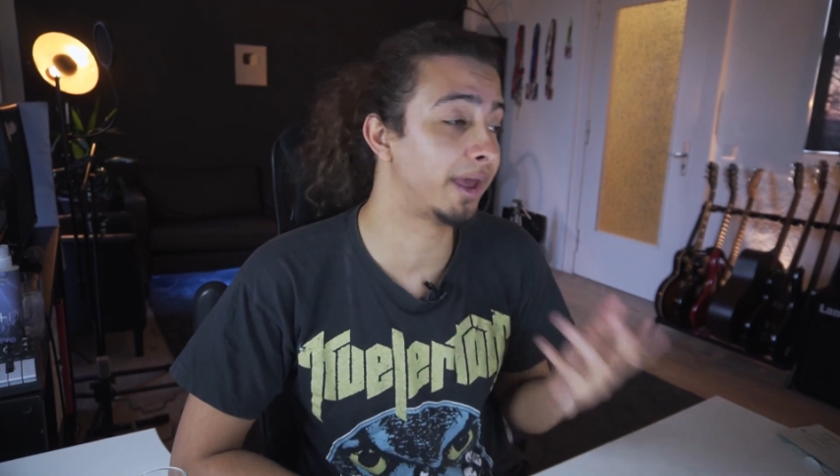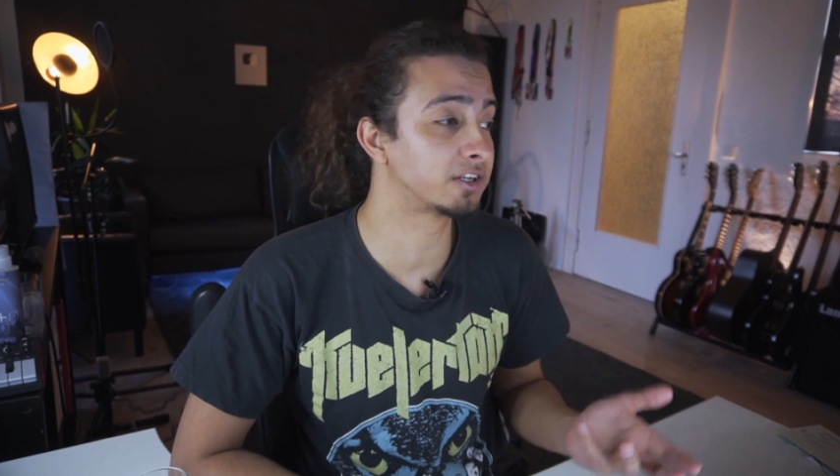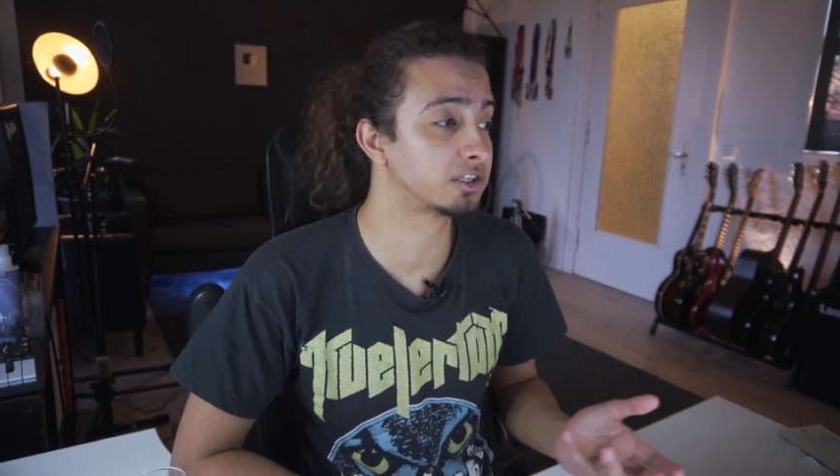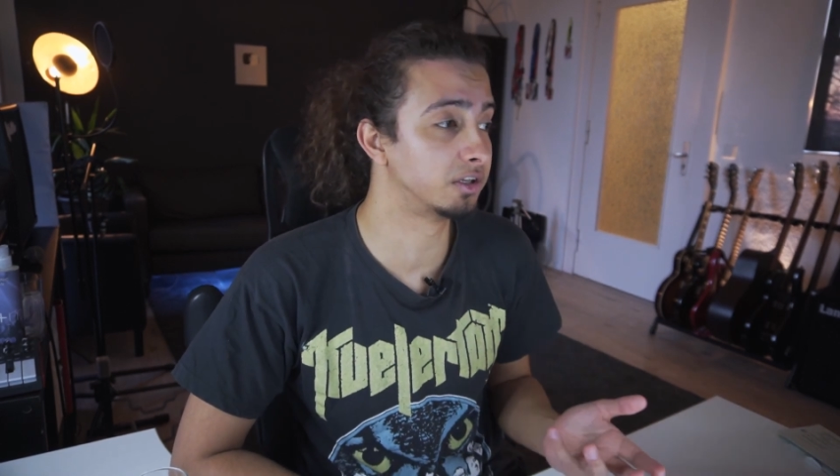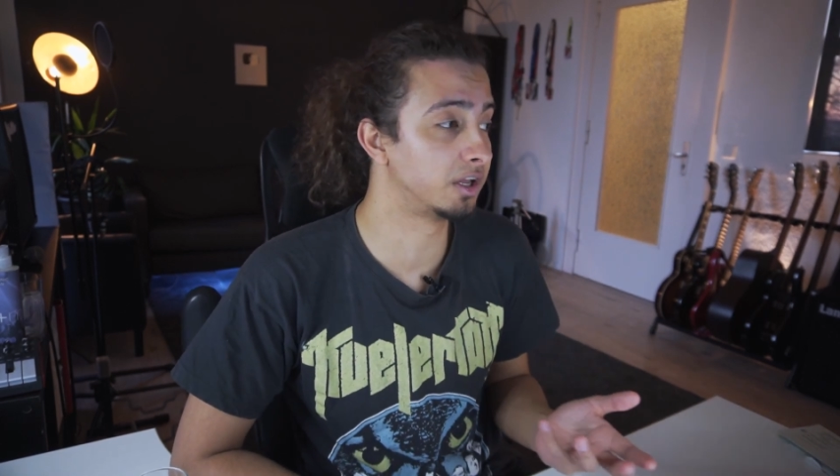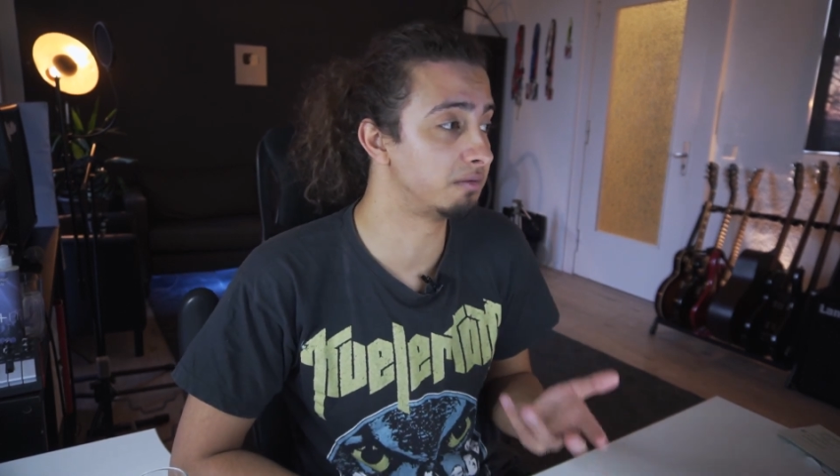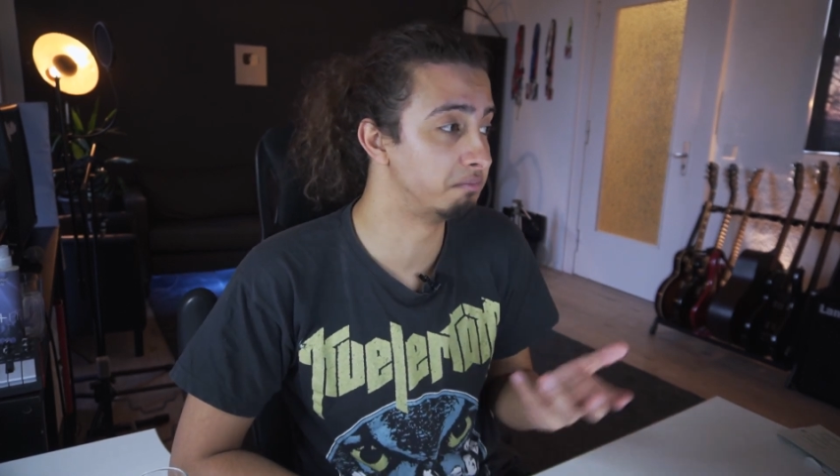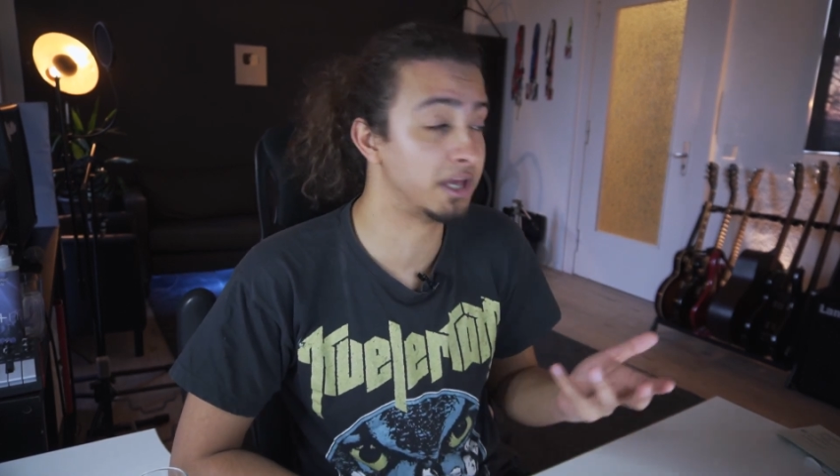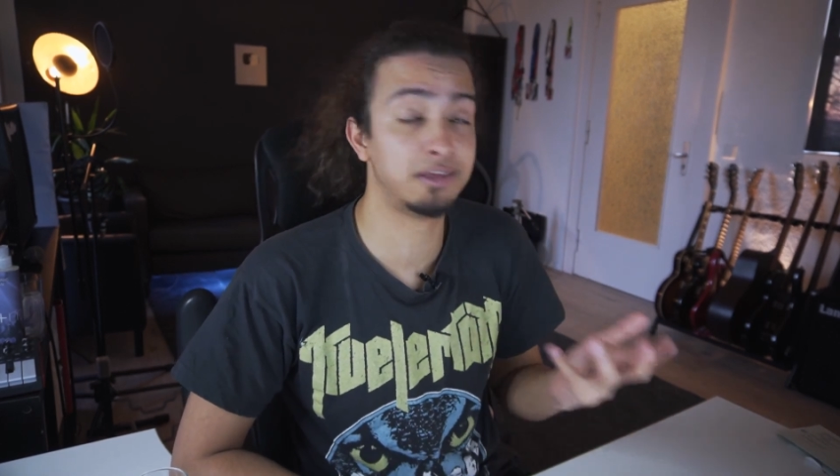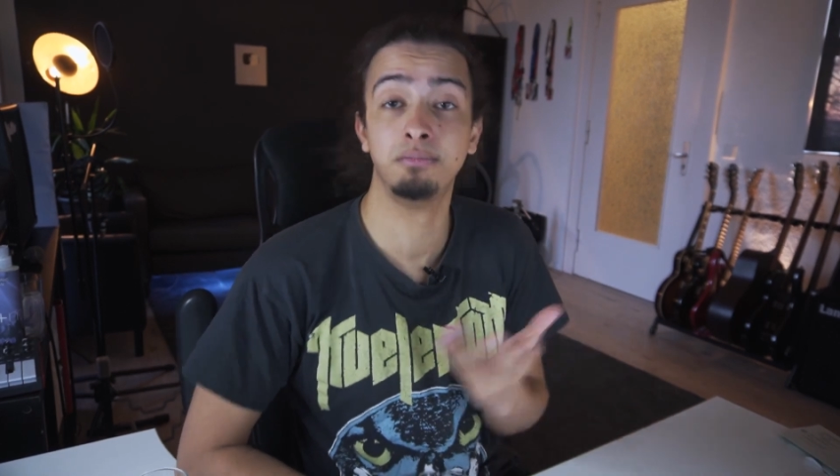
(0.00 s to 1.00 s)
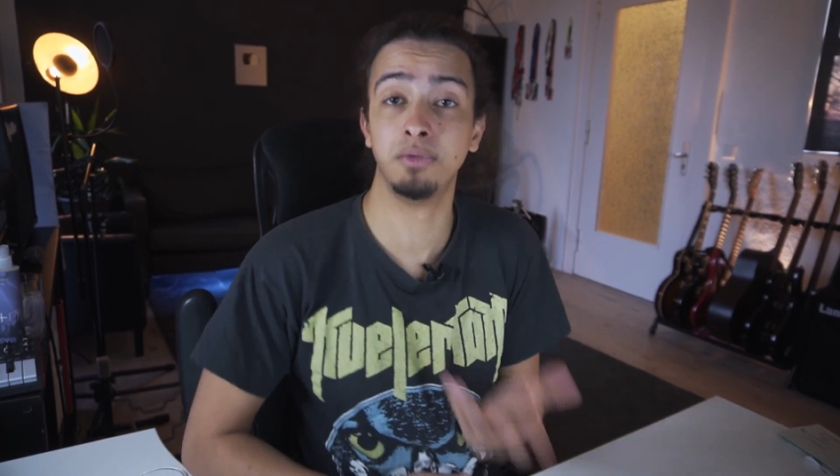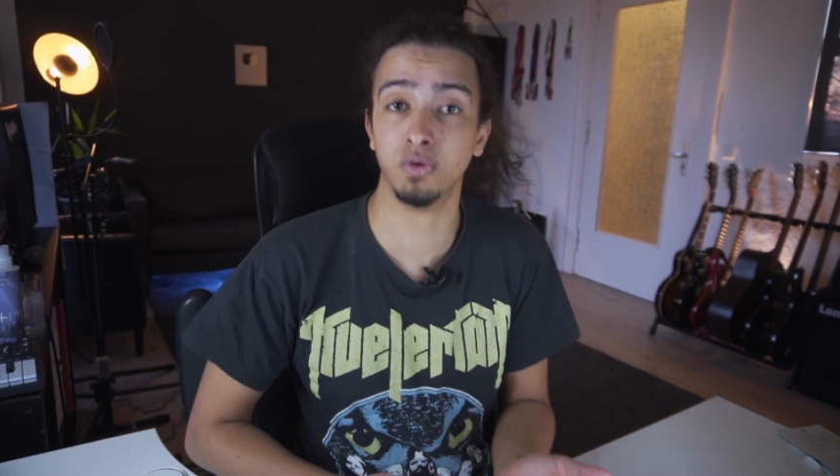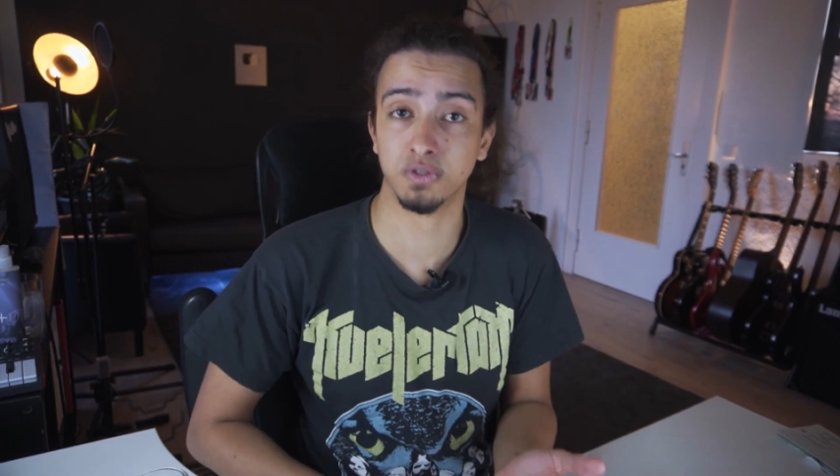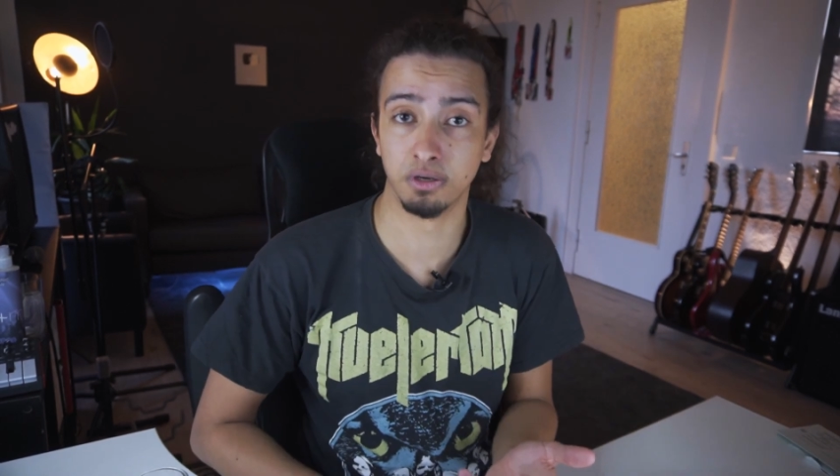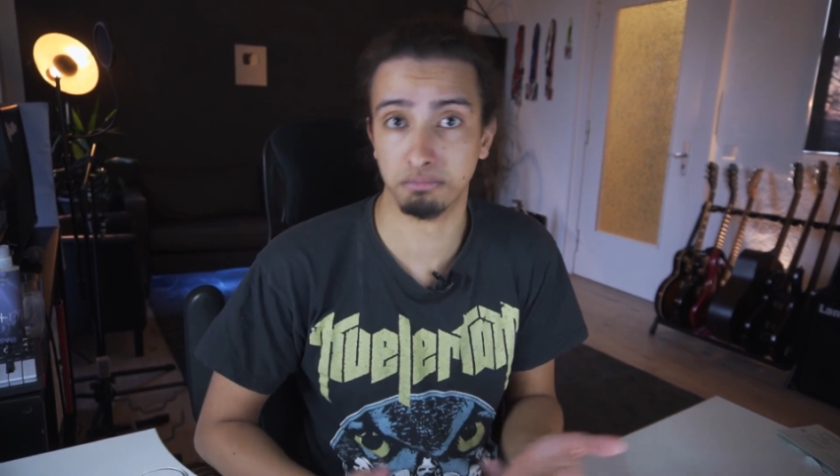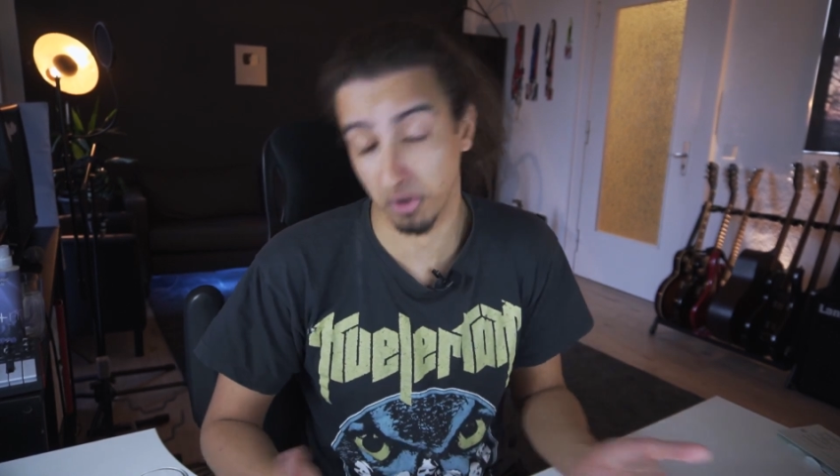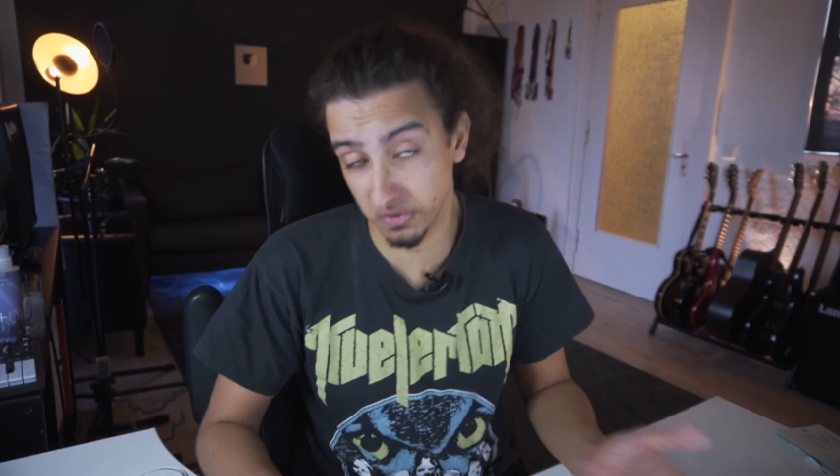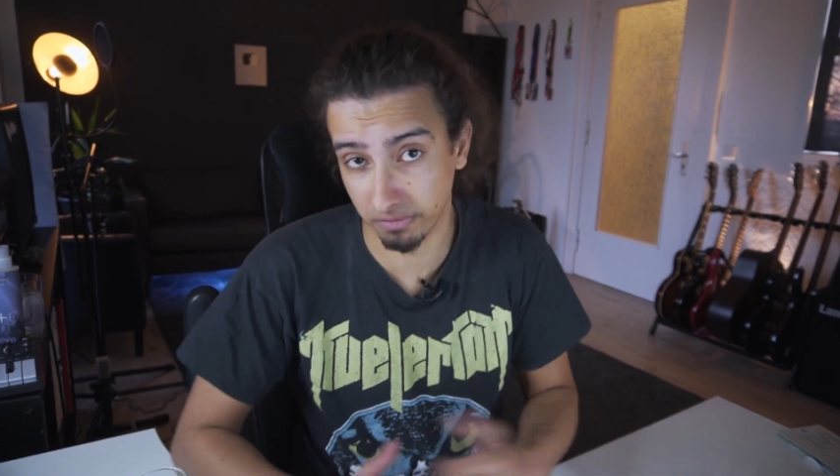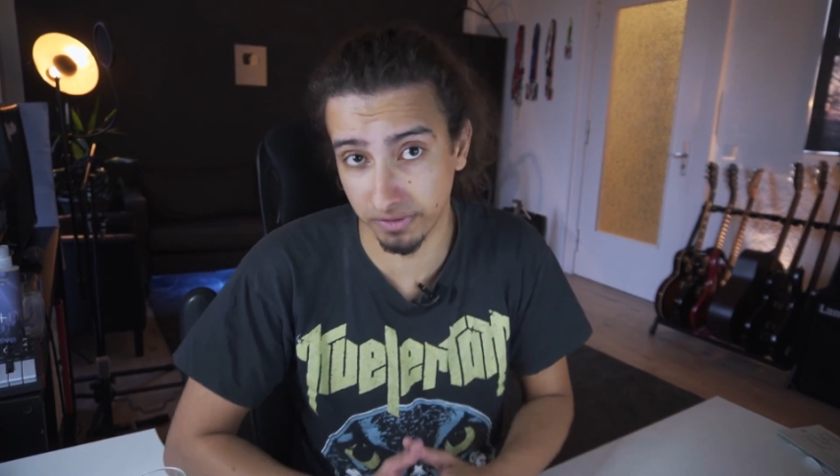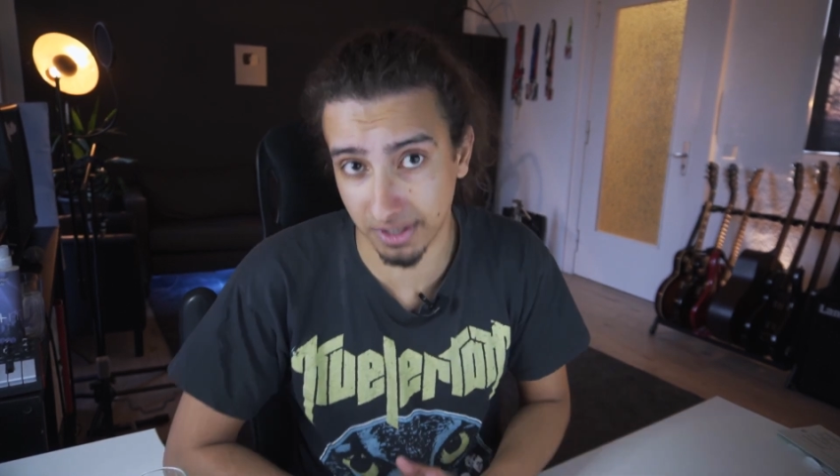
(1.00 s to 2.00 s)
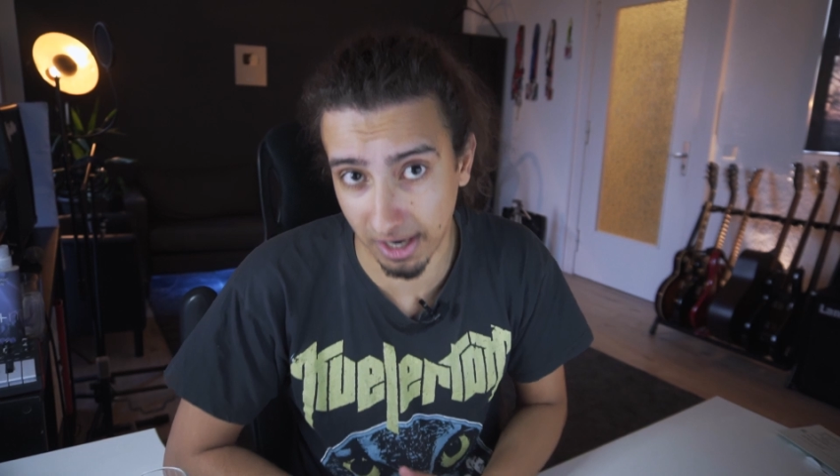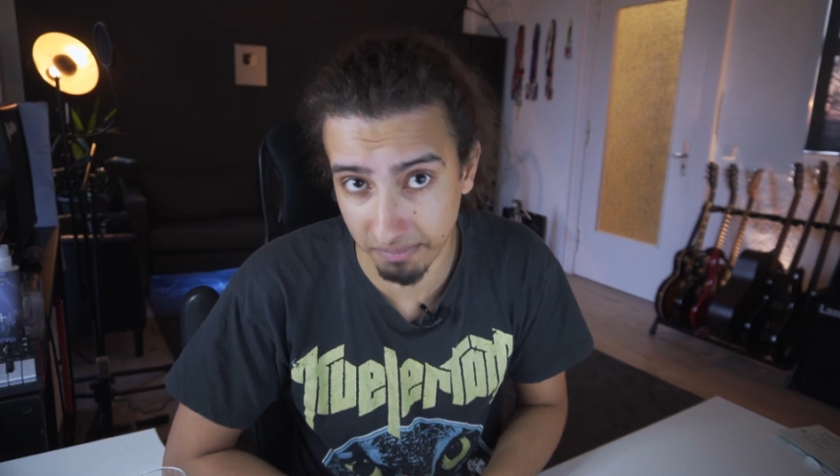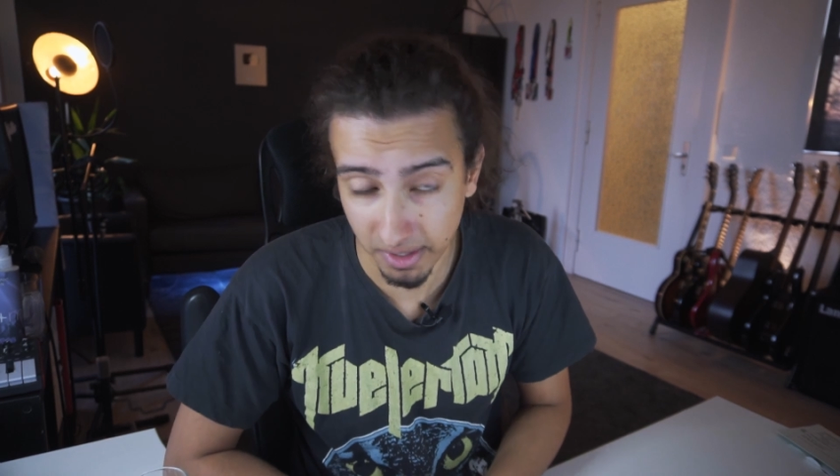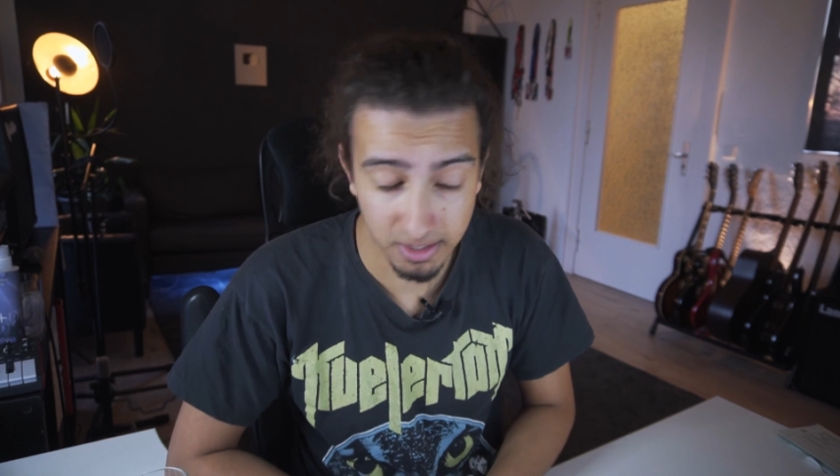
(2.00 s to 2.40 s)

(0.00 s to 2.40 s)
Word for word: actually making music most of the time.